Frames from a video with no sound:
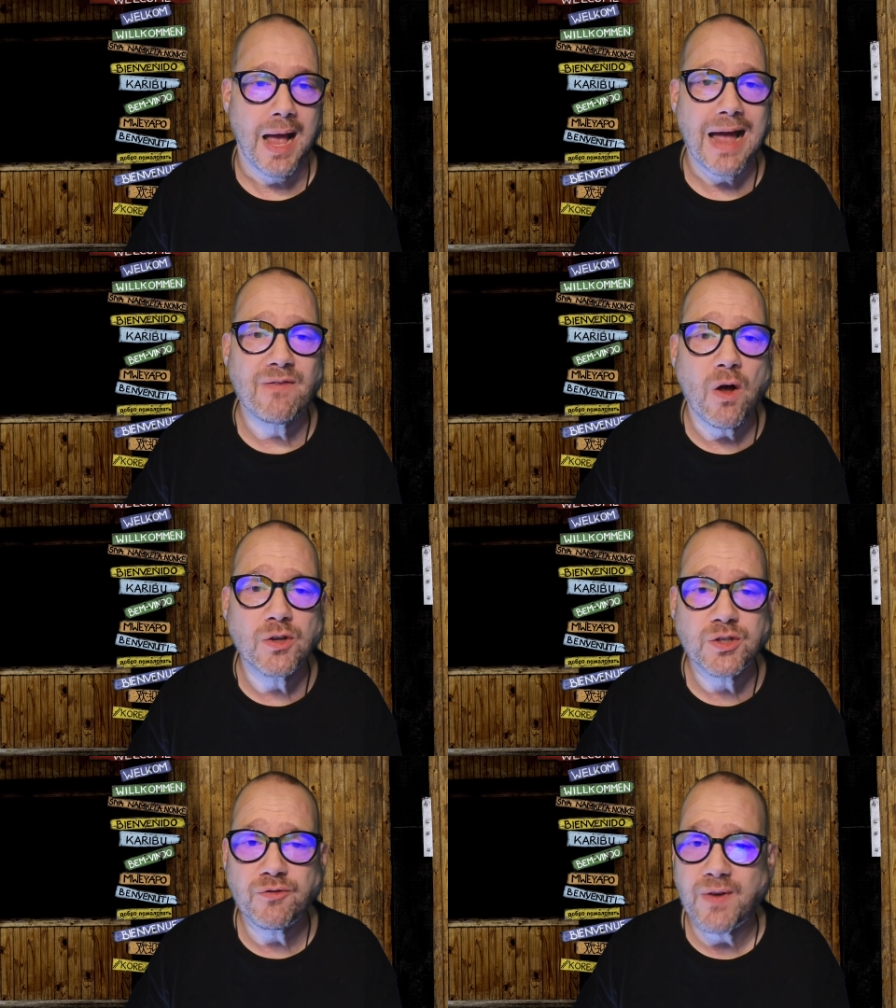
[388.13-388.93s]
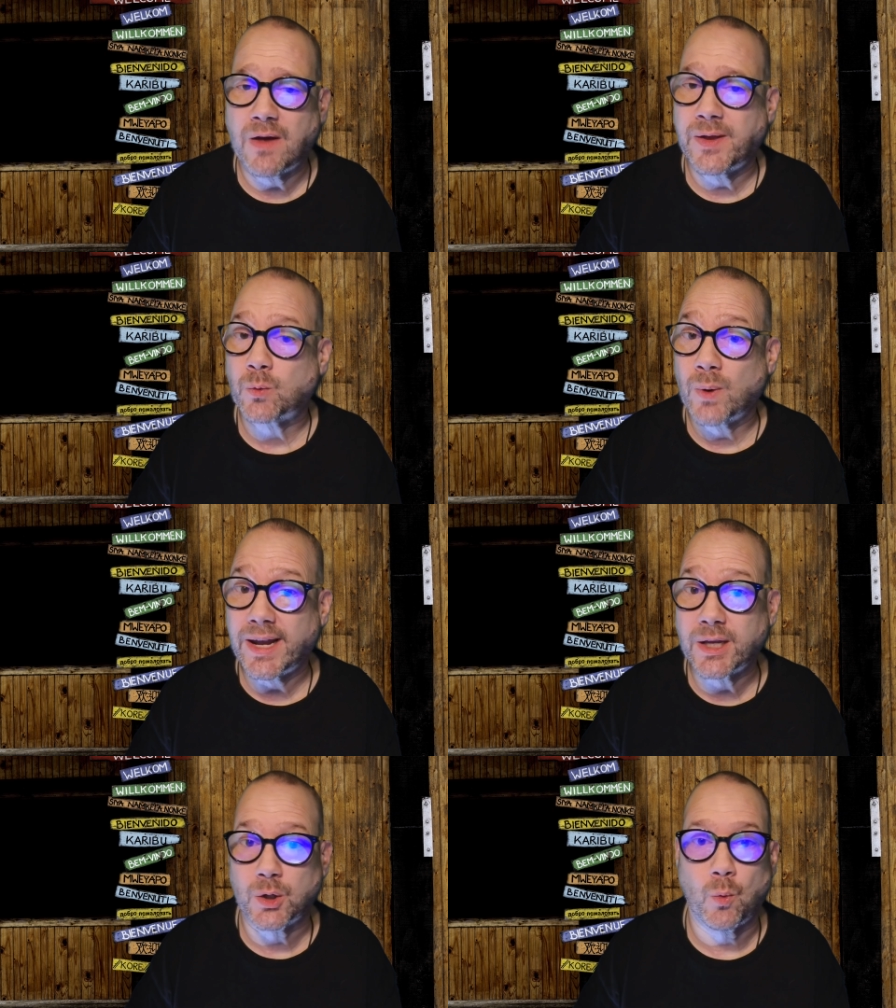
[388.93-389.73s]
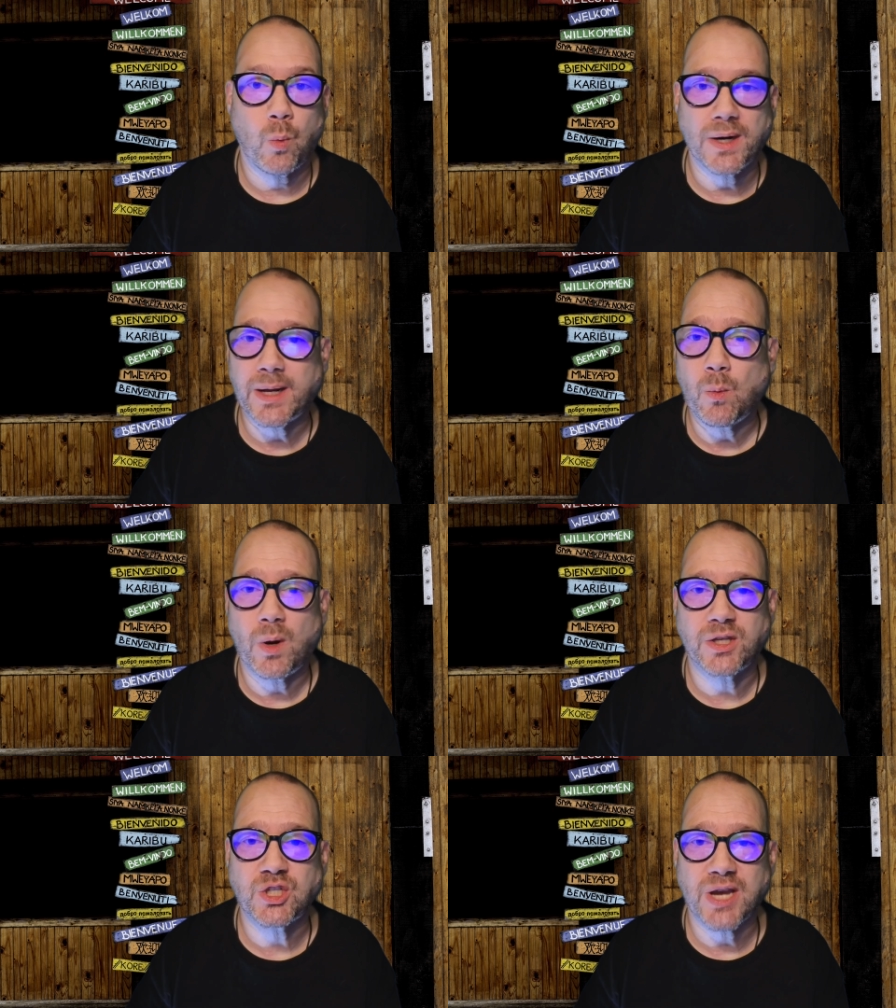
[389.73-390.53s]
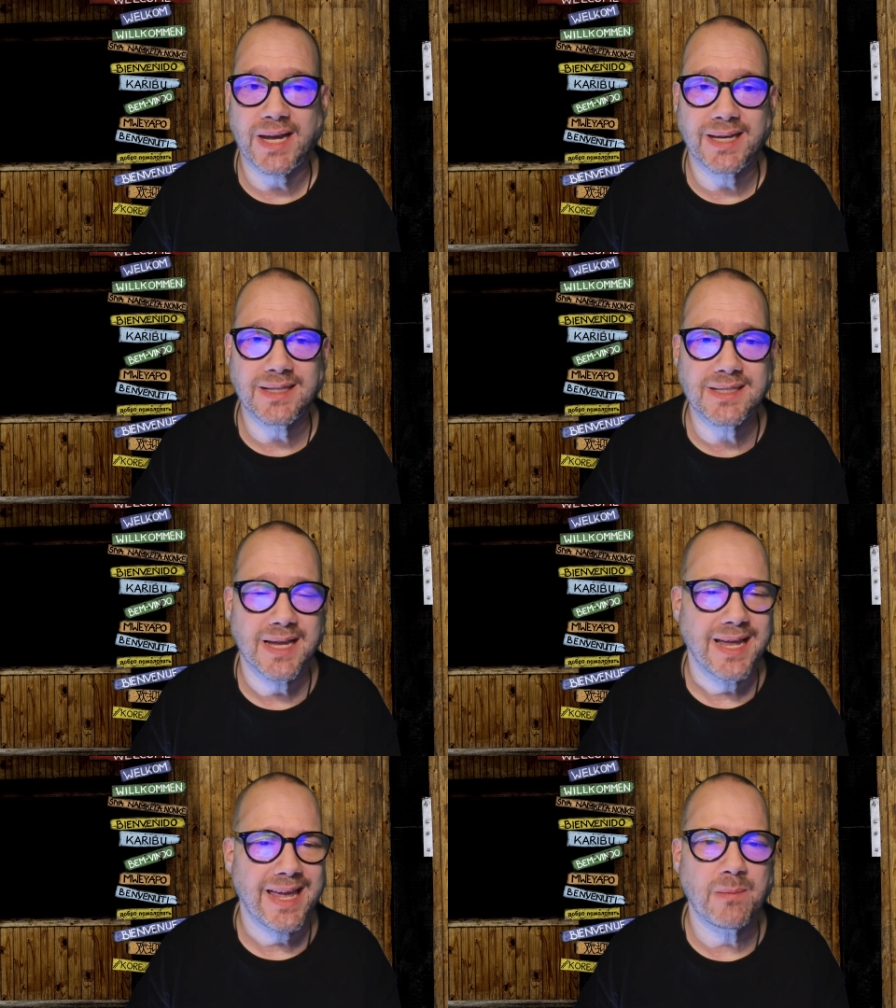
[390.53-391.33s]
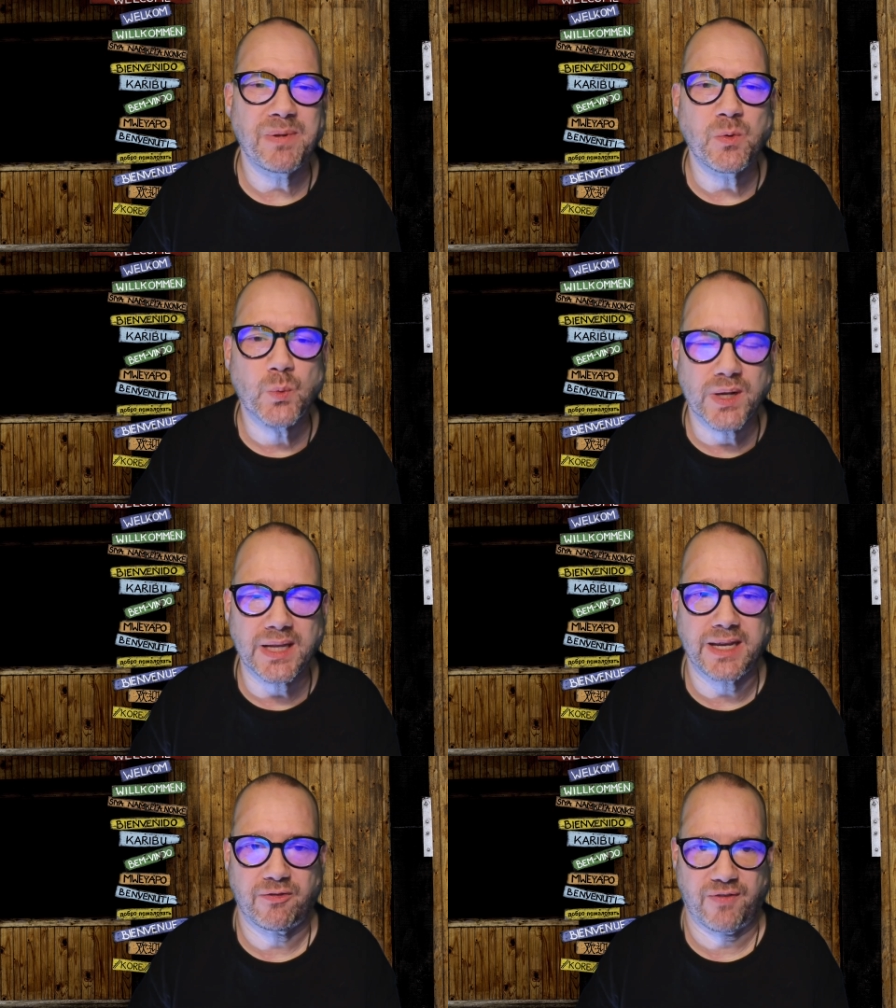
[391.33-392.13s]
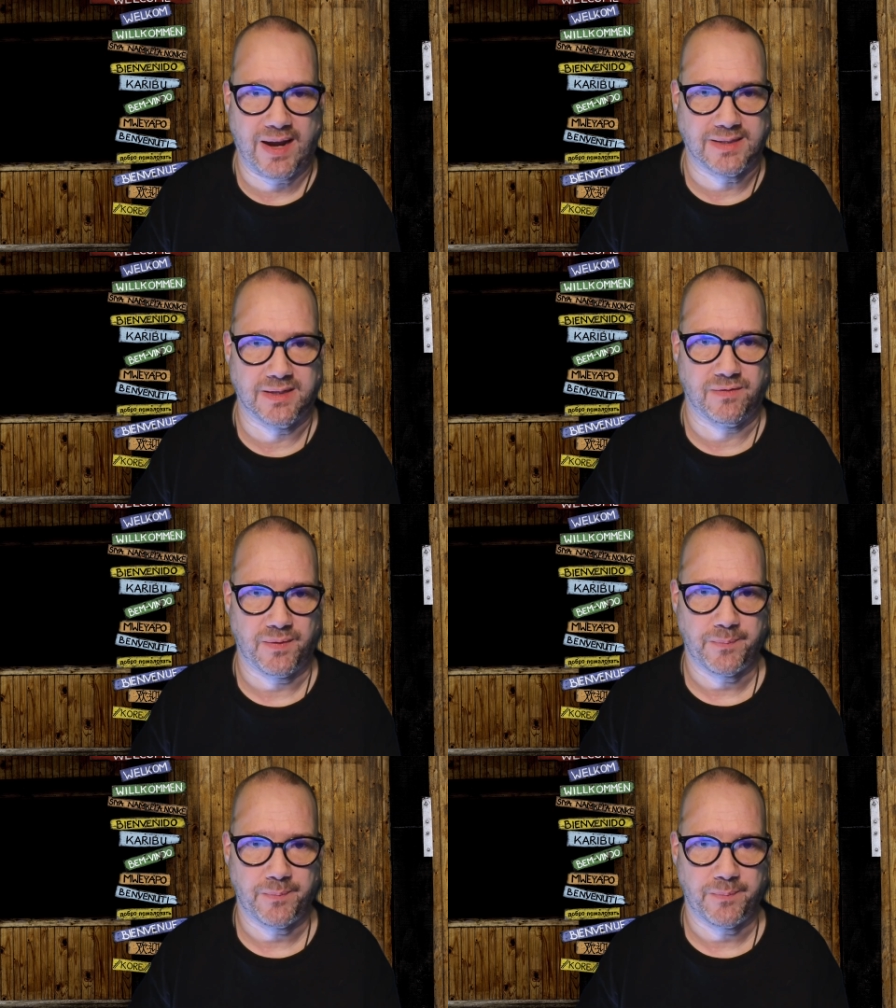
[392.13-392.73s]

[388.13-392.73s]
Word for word: I've also found that regular one on one check ins can be really effective.